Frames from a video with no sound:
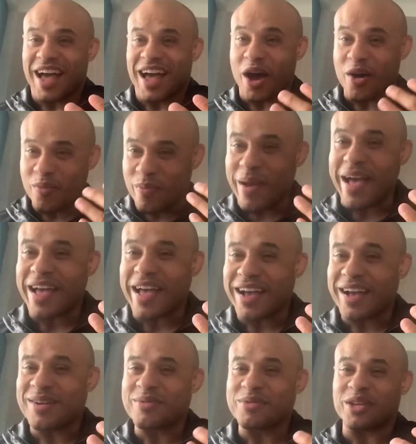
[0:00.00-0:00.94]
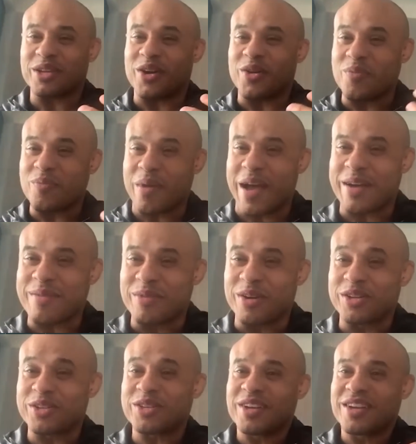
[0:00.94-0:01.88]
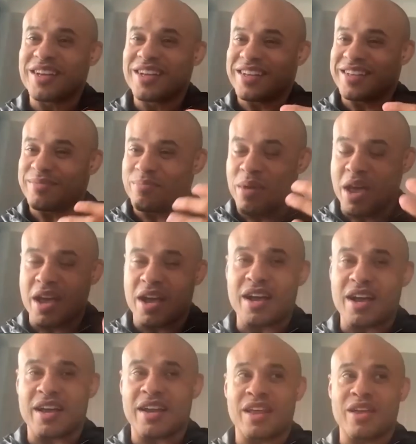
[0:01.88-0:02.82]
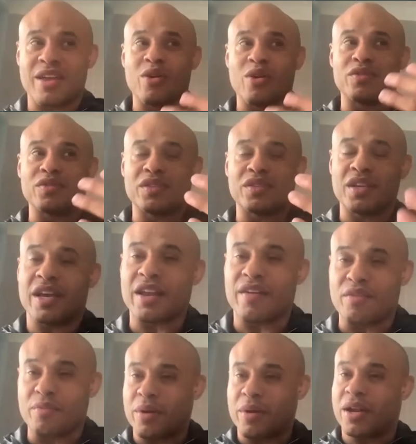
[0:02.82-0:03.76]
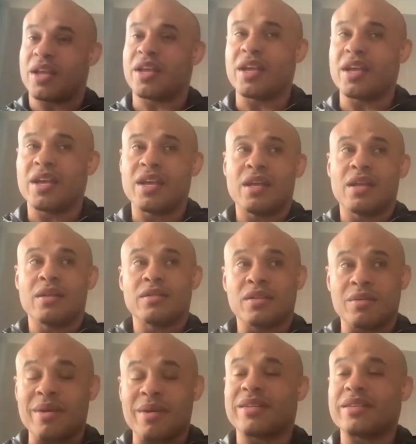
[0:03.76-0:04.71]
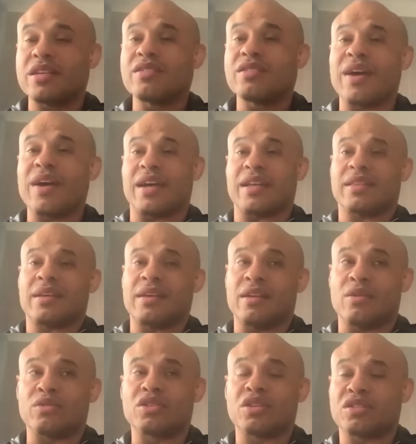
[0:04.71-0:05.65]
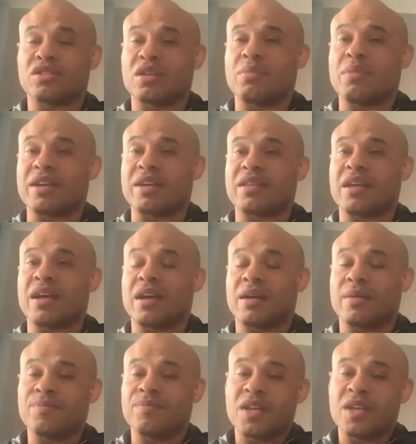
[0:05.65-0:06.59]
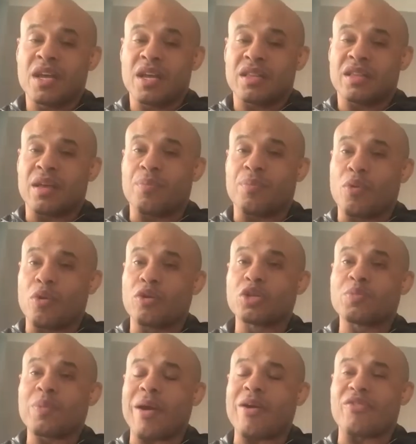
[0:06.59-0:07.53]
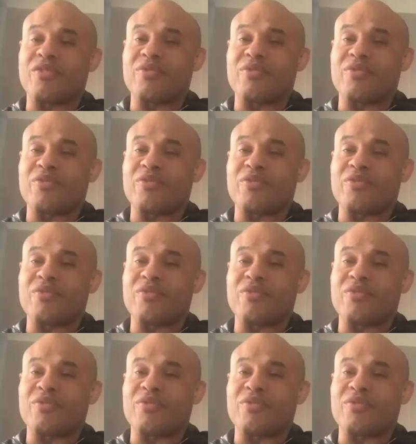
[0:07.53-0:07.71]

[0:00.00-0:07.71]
because I don't beg much, make the UFC and everybody to make this fight, to make the Polish power